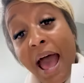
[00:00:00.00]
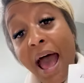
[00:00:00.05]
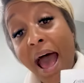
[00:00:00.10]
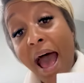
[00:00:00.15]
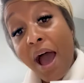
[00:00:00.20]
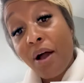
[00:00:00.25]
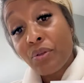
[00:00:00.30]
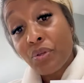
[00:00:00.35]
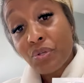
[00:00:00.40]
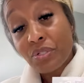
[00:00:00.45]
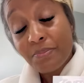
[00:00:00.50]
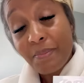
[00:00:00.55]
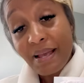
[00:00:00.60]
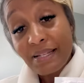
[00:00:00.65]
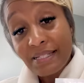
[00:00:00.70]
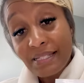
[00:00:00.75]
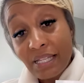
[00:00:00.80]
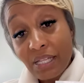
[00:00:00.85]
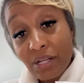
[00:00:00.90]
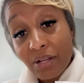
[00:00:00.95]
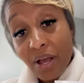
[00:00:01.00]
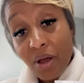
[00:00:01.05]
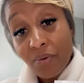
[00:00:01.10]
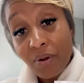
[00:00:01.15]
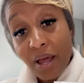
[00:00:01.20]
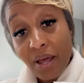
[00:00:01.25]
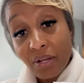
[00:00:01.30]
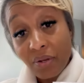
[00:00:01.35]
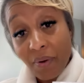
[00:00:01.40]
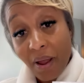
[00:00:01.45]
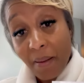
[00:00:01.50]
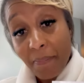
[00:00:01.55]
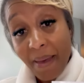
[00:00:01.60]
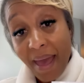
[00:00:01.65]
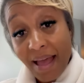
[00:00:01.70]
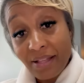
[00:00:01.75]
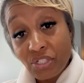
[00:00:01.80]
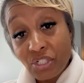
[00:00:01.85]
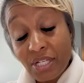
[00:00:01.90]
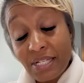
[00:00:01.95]
I'll use my silicone under eye
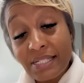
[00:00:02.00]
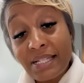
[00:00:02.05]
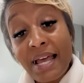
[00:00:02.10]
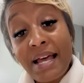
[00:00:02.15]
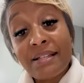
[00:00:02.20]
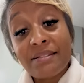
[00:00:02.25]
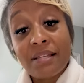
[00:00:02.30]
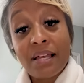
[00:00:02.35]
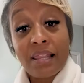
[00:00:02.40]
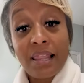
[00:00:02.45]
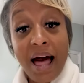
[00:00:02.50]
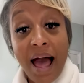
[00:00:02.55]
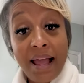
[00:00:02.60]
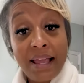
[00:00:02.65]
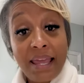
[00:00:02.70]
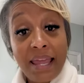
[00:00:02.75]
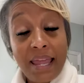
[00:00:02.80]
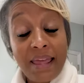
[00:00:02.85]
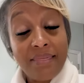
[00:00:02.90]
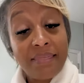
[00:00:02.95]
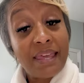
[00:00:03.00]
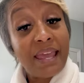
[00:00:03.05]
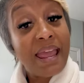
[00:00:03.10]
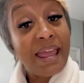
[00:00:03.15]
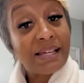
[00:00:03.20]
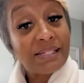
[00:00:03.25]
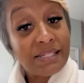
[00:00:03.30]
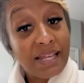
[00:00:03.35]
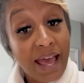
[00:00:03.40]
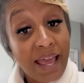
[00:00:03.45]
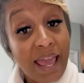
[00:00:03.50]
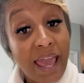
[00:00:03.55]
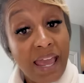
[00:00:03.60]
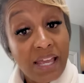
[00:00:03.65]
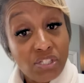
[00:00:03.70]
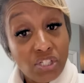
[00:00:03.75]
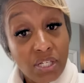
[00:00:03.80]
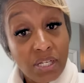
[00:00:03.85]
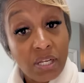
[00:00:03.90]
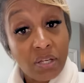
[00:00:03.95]
patches to lock in the
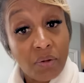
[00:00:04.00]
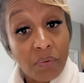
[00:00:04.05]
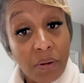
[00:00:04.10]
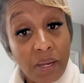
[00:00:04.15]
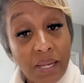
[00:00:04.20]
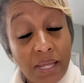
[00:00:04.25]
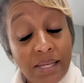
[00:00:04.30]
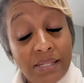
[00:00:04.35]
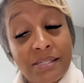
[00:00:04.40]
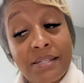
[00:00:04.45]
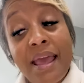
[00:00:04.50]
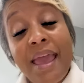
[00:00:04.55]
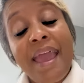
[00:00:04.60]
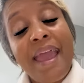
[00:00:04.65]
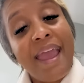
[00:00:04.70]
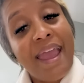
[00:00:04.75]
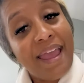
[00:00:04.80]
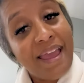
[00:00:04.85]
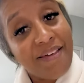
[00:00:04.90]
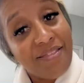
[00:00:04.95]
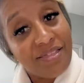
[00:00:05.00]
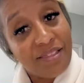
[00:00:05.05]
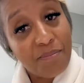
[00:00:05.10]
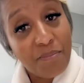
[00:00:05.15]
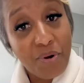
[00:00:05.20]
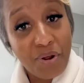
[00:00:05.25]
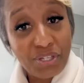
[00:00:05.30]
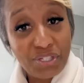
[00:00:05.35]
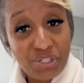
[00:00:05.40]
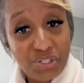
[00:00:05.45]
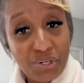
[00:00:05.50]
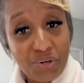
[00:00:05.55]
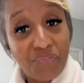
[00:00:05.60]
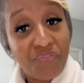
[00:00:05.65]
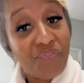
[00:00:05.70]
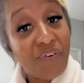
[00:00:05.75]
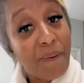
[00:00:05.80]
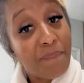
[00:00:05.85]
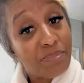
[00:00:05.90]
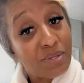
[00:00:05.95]
anti-aging ingredients and the moisture
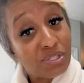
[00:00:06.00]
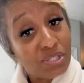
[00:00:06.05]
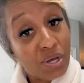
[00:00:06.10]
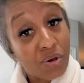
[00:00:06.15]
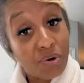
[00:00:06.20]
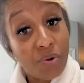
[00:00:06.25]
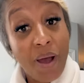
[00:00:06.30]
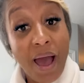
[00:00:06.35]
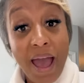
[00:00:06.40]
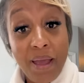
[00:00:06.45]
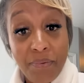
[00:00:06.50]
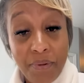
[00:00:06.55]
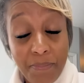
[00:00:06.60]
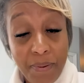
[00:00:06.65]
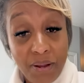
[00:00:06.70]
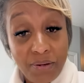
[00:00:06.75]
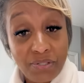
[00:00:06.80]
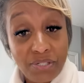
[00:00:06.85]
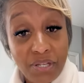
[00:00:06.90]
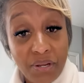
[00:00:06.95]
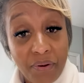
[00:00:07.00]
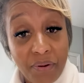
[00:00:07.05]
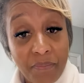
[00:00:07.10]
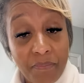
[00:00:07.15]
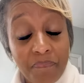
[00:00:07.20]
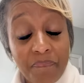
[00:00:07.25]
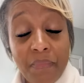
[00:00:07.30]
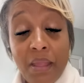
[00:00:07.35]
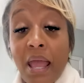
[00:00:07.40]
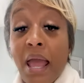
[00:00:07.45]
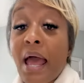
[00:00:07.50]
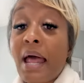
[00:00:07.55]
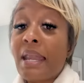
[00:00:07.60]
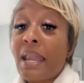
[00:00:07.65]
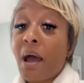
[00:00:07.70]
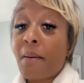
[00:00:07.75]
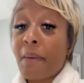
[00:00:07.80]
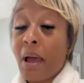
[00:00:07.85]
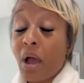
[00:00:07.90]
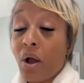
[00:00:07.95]
from the Total Eye Repair Serum.
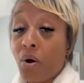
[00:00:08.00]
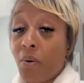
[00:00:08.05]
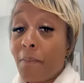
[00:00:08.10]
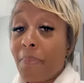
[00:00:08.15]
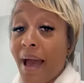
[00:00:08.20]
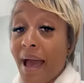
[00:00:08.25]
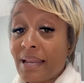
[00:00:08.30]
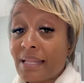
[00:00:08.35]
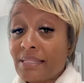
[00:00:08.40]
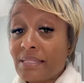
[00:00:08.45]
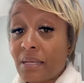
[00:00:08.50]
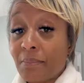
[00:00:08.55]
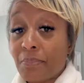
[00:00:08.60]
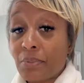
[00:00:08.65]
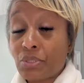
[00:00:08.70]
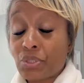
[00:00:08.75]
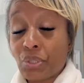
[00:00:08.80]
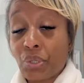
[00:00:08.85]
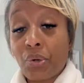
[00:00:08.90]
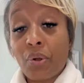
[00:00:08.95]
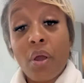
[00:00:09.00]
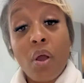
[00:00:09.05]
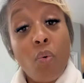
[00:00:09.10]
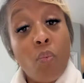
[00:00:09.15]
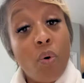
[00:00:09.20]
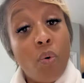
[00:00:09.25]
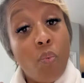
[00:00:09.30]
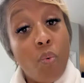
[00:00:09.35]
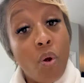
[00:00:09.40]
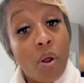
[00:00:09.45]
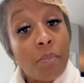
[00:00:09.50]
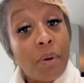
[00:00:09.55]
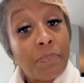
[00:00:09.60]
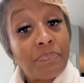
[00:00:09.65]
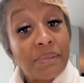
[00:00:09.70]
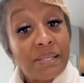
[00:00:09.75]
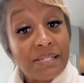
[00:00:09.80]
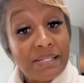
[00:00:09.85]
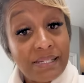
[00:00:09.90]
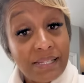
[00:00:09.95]
Now my own body temperature will warm up
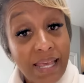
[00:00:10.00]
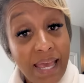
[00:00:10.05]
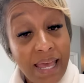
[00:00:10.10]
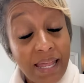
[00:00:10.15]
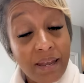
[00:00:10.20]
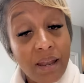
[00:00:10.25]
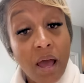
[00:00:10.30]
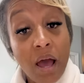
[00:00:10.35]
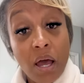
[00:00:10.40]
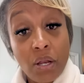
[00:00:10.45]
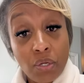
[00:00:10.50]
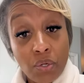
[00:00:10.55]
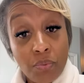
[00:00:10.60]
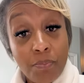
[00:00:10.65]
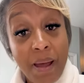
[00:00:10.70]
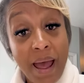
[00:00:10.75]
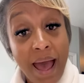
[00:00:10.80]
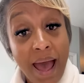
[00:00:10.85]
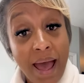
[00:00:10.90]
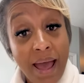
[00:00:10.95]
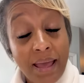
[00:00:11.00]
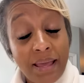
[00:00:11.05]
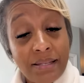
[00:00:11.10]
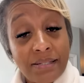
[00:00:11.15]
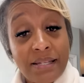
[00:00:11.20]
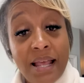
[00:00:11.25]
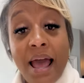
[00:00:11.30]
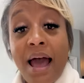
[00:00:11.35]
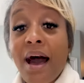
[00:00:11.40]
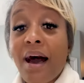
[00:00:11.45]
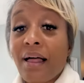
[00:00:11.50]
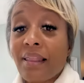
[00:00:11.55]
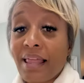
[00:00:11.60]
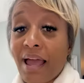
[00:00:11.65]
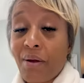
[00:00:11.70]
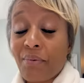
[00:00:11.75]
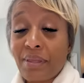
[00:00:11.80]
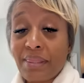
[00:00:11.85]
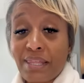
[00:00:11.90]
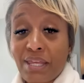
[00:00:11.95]
the skin under my eyes,
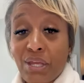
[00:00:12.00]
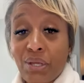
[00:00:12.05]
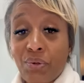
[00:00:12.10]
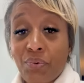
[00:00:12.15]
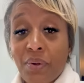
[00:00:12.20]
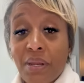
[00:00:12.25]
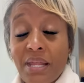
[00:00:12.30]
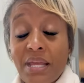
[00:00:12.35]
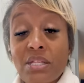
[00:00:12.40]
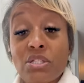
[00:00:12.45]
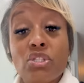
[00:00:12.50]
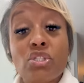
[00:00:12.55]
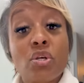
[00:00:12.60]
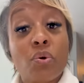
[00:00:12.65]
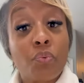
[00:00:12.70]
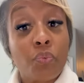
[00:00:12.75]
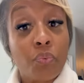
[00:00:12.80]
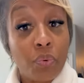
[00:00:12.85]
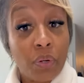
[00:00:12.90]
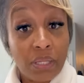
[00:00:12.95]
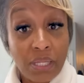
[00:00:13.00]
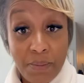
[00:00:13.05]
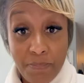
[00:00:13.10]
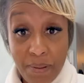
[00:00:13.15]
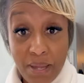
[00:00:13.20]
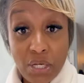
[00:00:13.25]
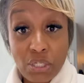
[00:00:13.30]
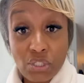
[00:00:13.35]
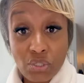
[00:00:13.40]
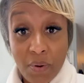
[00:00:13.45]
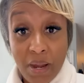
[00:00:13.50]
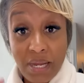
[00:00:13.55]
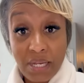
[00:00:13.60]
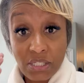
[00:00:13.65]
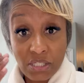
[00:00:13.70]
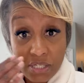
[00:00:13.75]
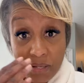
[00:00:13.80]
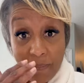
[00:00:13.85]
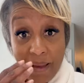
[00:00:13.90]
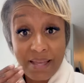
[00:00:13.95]
allowing the ingredients to really penetrate
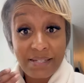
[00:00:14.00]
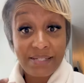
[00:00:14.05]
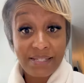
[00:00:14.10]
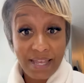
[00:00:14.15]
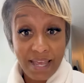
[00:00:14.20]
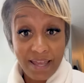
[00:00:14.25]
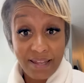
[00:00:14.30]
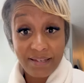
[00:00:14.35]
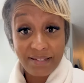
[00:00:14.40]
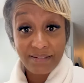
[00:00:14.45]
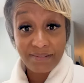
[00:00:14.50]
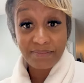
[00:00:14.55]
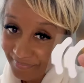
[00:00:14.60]
into my skin.